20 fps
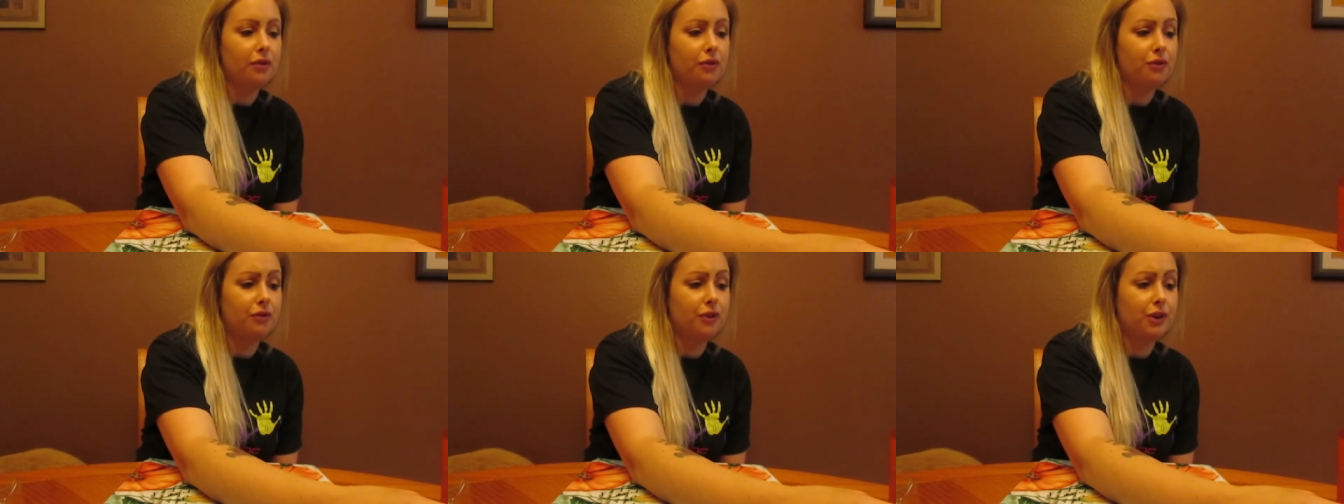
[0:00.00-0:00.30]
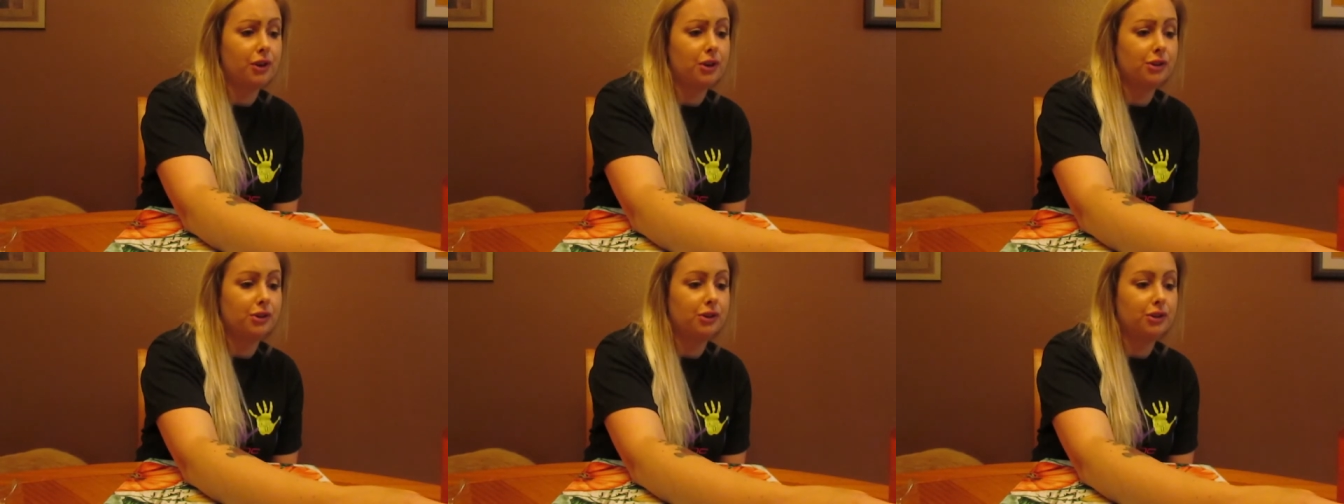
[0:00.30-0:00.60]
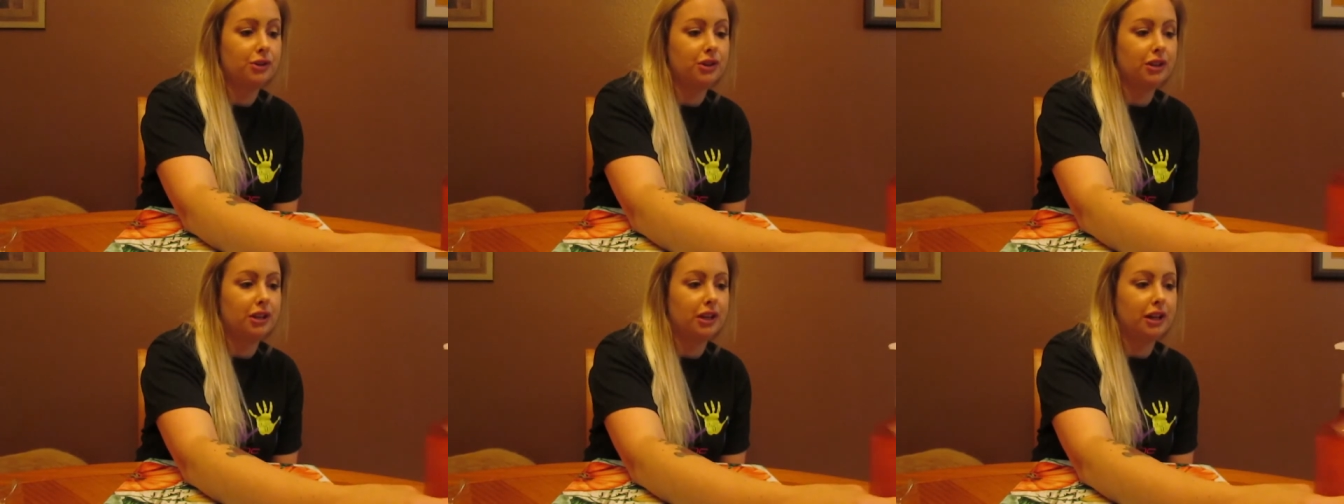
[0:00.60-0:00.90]

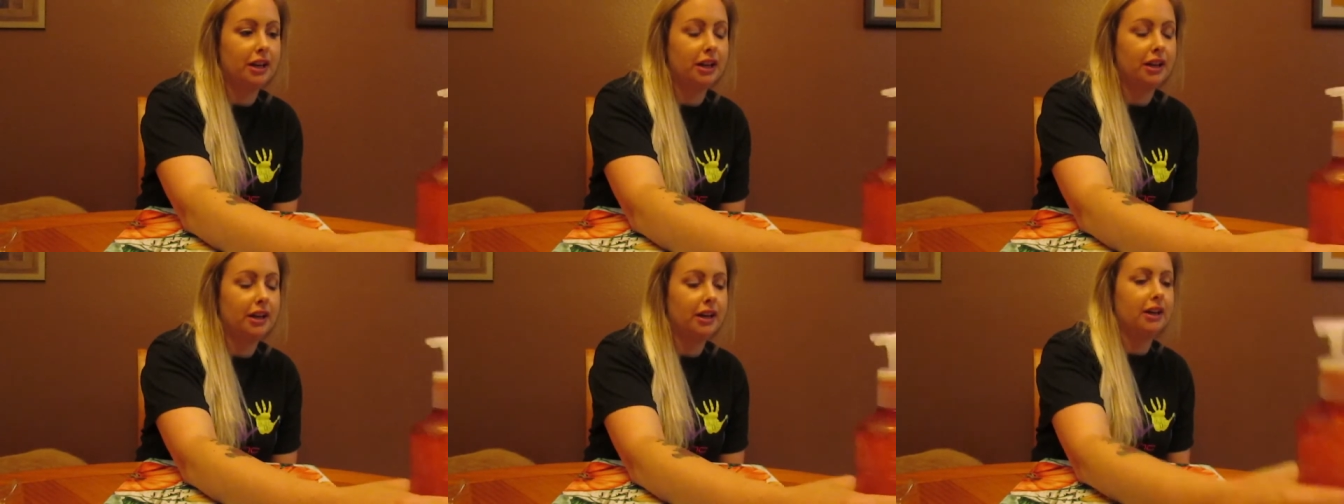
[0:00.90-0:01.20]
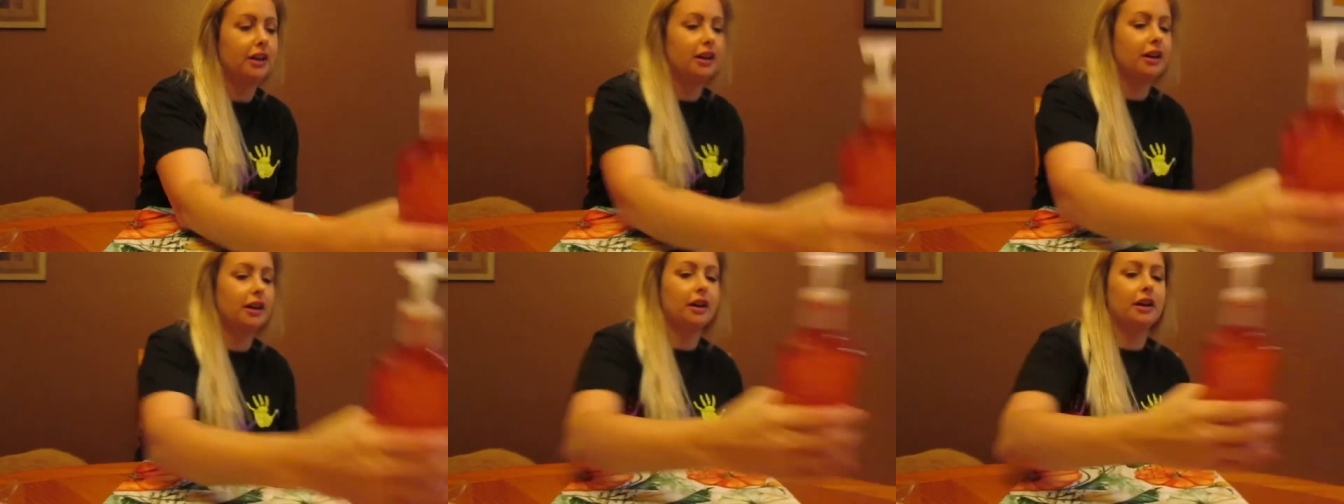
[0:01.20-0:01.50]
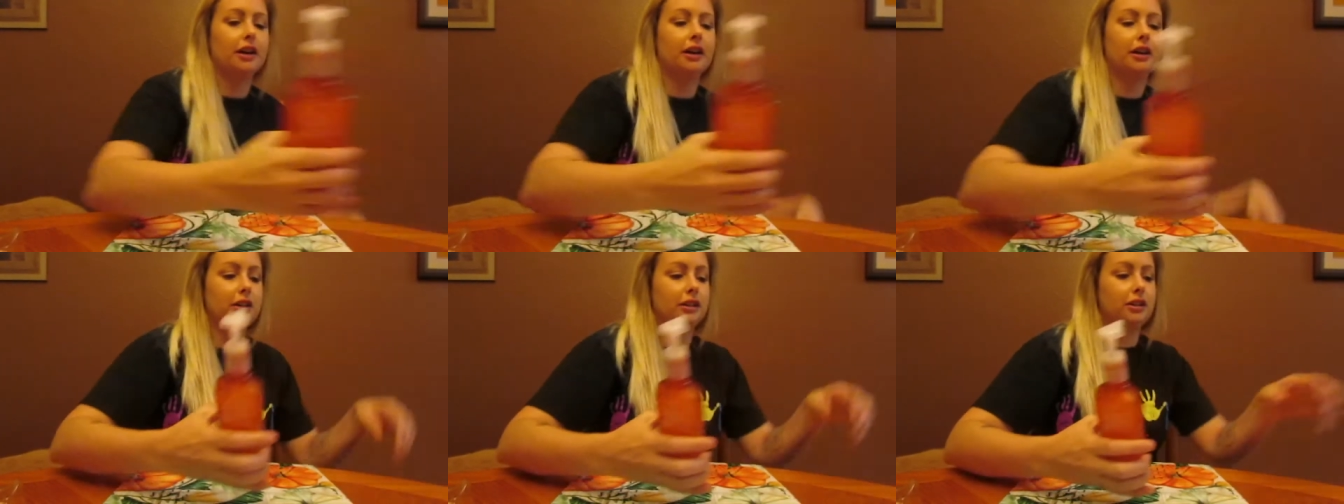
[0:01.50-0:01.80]
First thing I
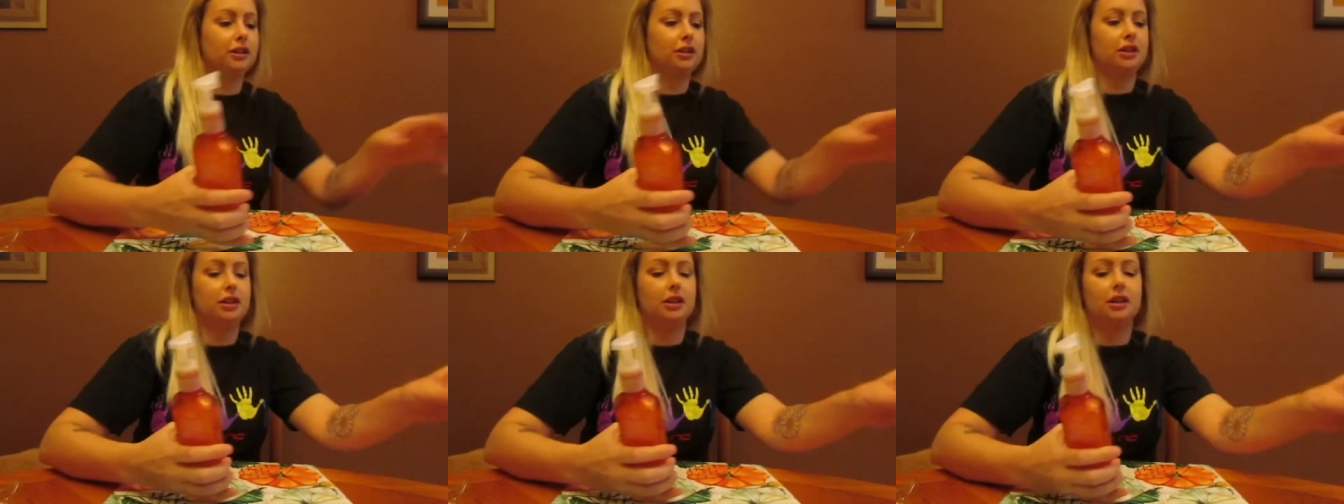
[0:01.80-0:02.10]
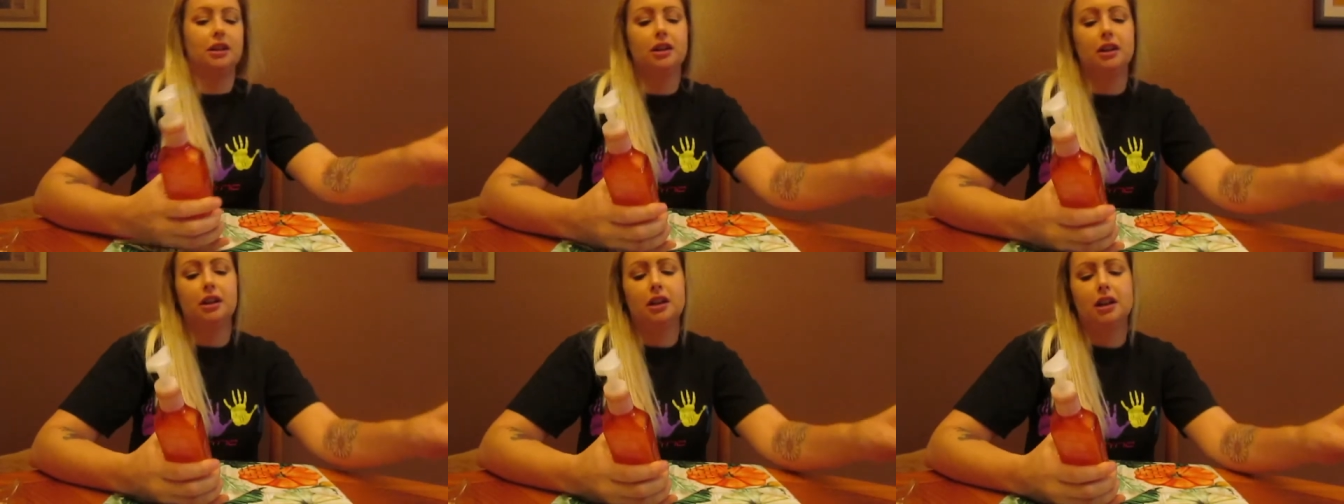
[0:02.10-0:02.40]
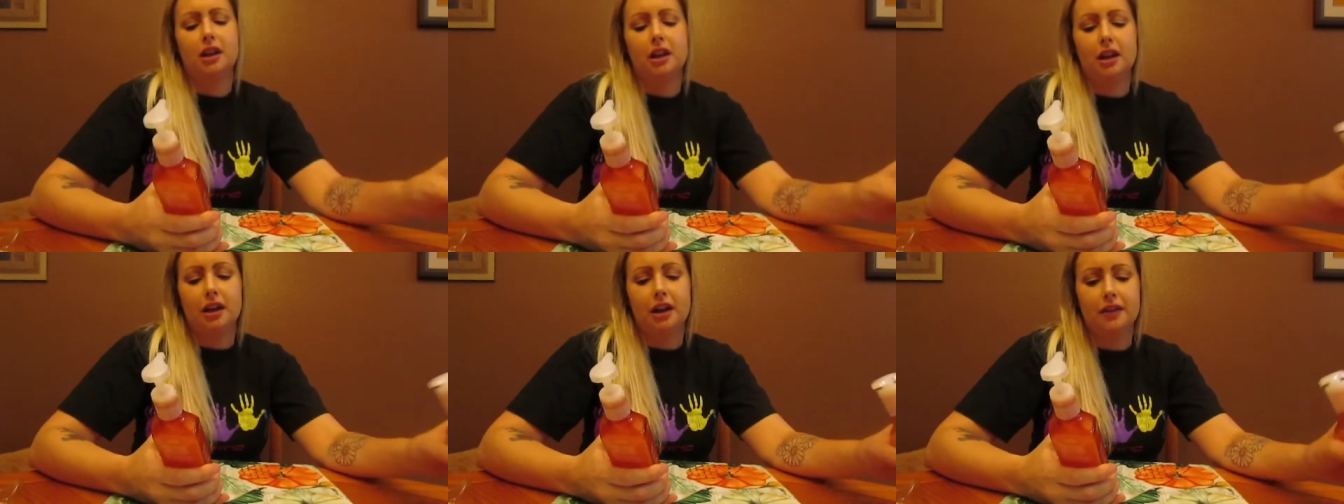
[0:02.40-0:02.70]
got
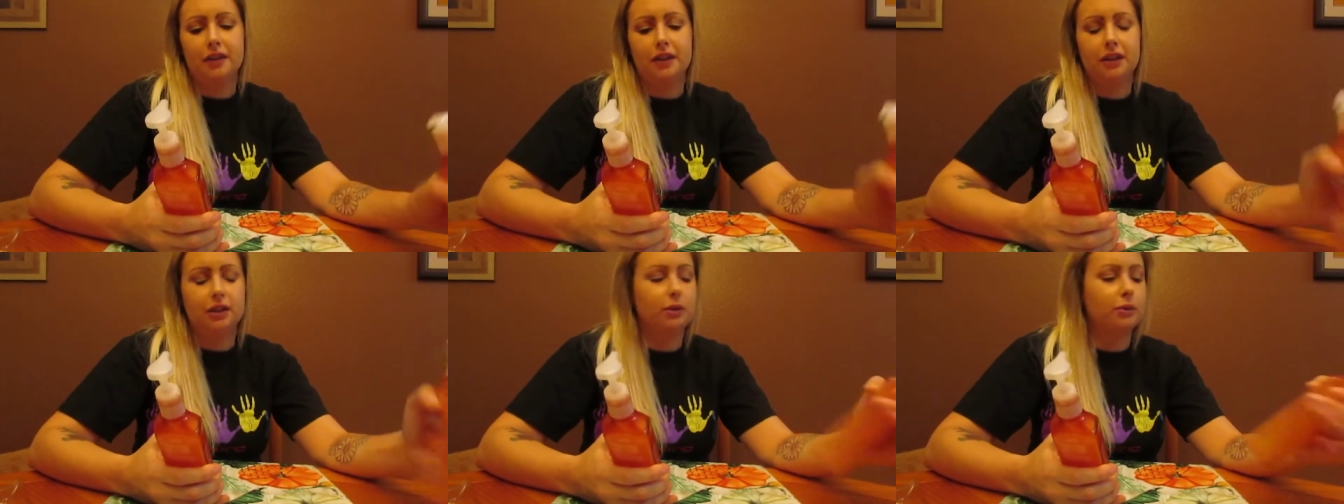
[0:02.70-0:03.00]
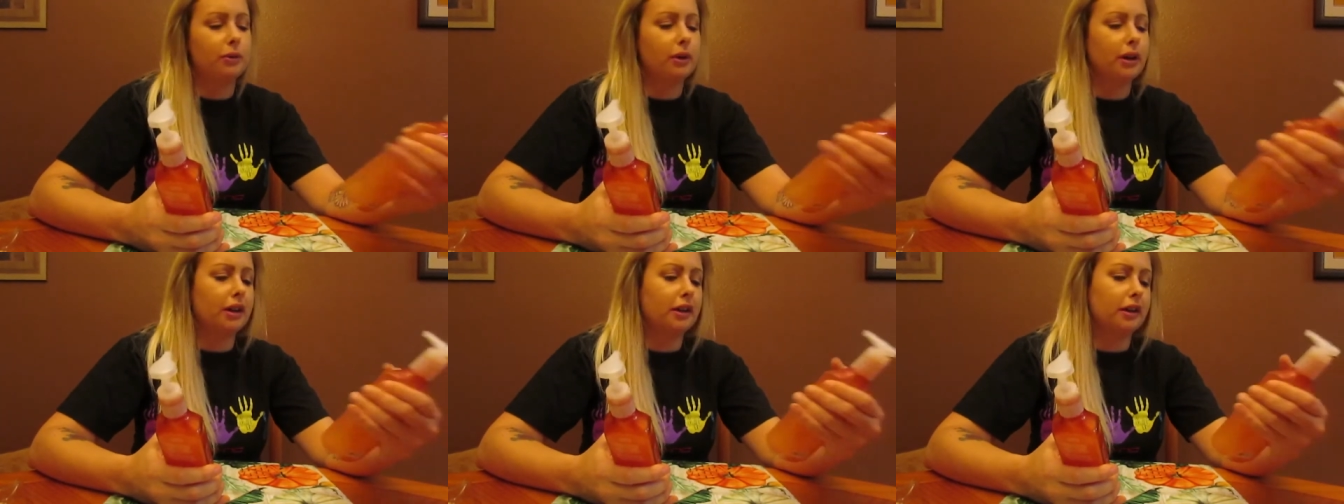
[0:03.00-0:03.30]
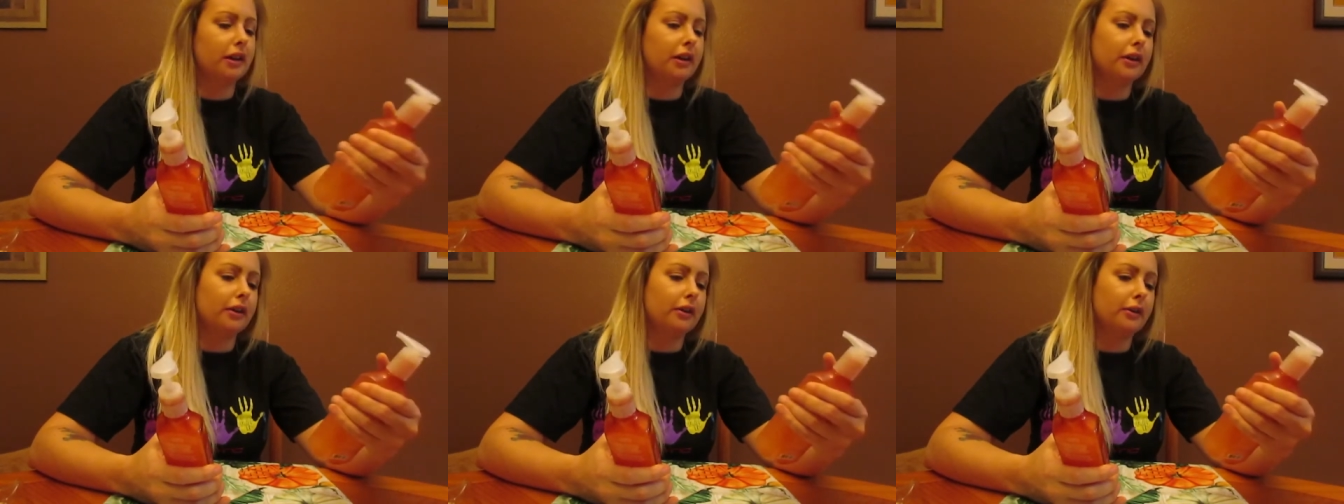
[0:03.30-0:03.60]
these a while
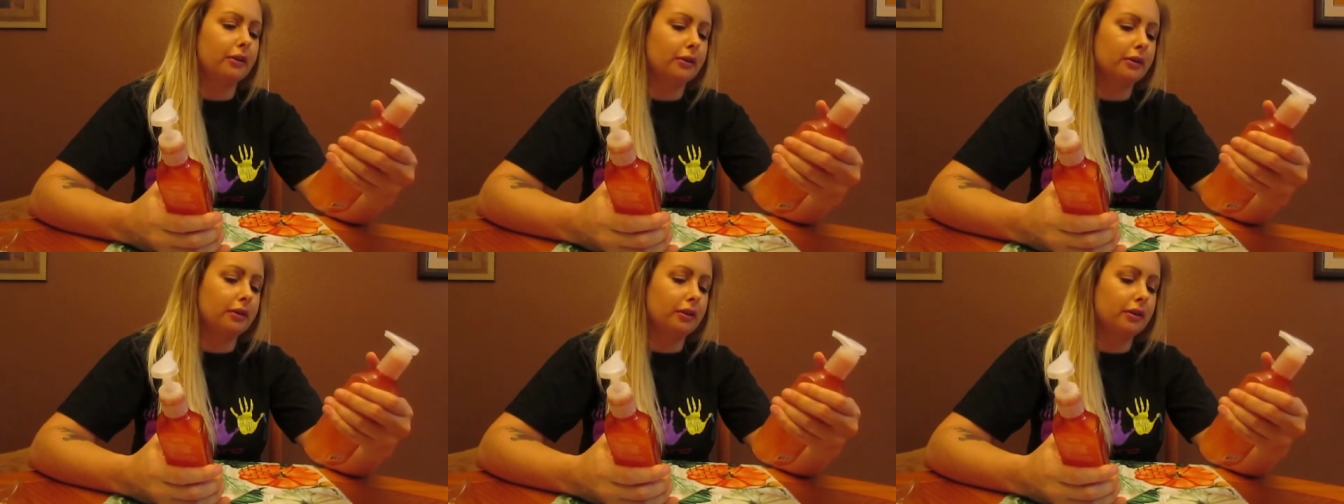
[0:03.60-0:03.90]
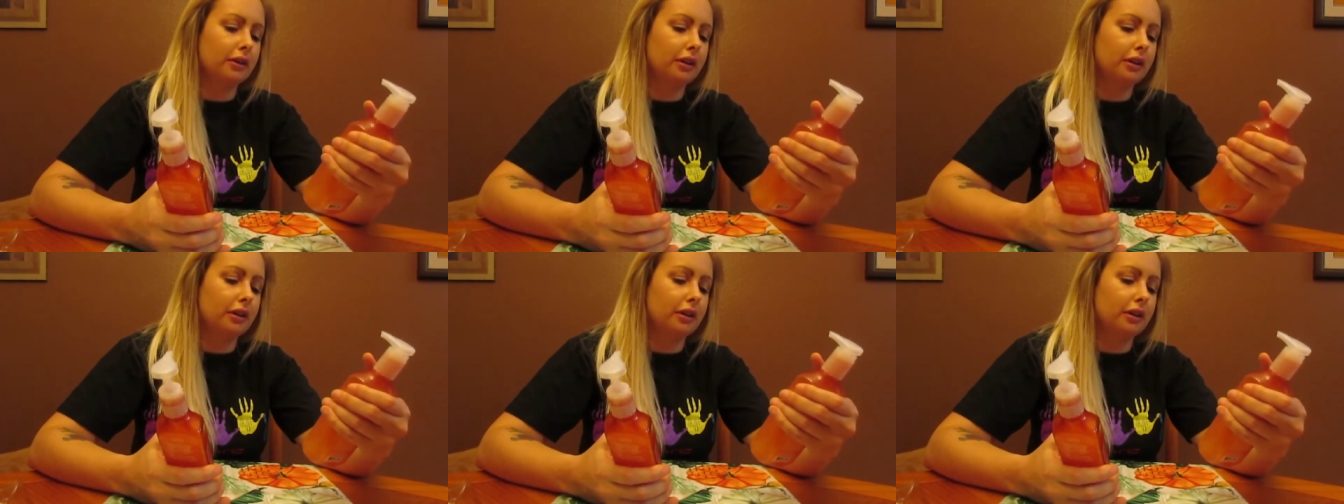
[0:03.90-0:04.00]
ago.